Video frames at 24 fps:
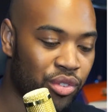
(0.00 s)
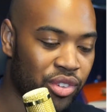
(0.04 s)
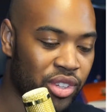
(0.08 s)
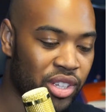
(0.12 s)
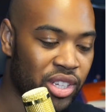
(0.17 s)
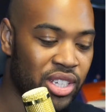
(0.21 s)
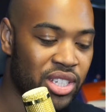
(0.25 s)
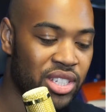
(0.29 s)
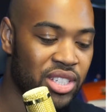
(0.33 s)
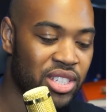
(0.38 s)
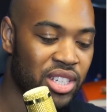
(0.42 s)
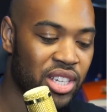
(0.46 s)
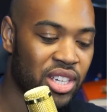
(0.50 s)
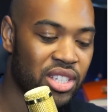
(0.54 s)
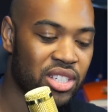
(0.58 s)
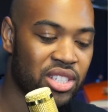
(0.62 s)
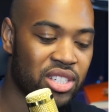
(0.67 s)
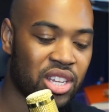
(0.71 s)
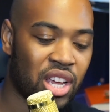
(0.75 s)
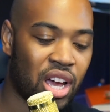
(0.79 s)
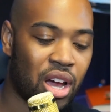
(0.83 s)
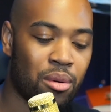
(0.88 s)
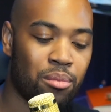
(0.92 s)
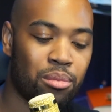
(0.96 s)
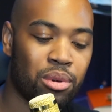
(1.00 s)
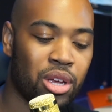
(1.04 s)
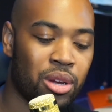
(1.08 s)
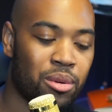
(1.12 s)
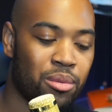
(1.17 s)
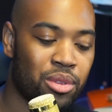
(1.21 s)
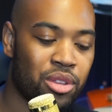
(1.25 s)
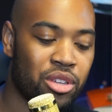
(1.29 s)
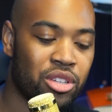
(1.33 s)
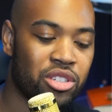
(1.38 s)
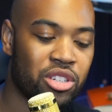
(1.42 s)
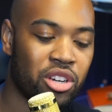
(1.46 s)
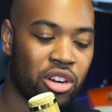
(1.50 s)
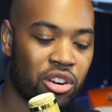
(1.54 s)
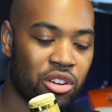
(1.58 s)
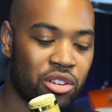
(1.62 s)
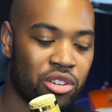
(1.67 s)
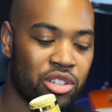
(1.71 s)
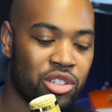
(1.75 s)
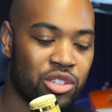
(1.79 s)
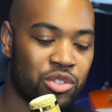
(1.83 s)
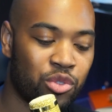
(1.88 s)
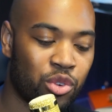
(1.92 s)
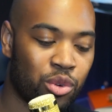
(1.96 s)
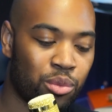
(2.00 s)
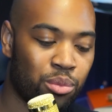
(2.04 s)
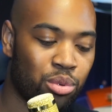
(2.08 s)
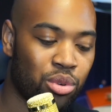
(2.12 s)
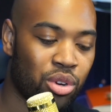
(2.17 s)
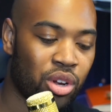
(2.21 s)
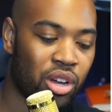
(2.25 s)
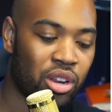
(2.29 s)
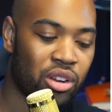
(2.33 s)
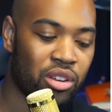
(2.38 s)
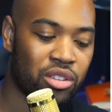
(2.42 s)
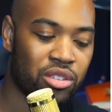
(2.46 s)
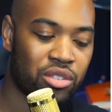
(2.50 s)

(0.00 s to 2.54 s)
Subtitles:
he says, stop blaming the attorneys for Breonna's